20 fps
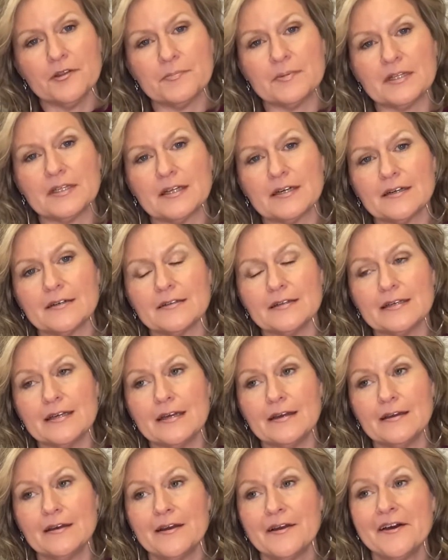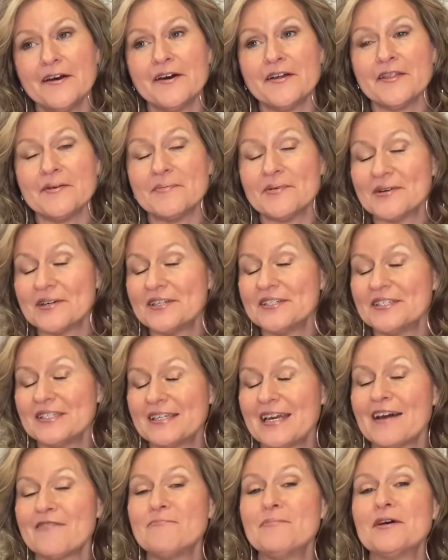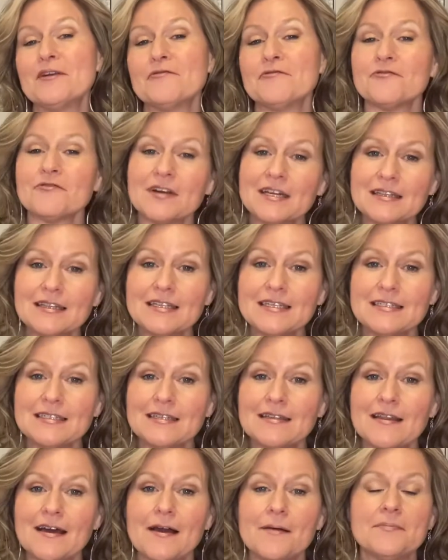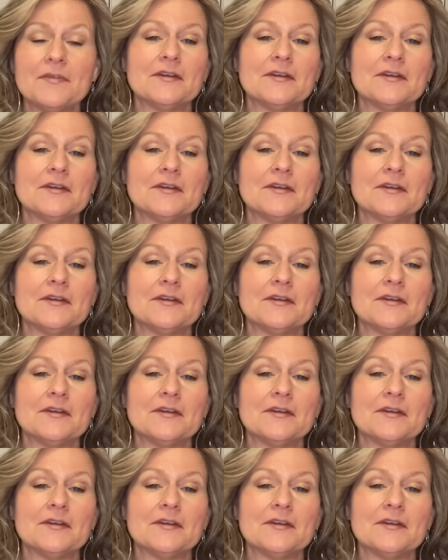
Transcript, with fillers: But luckily the borders have been friendly to them.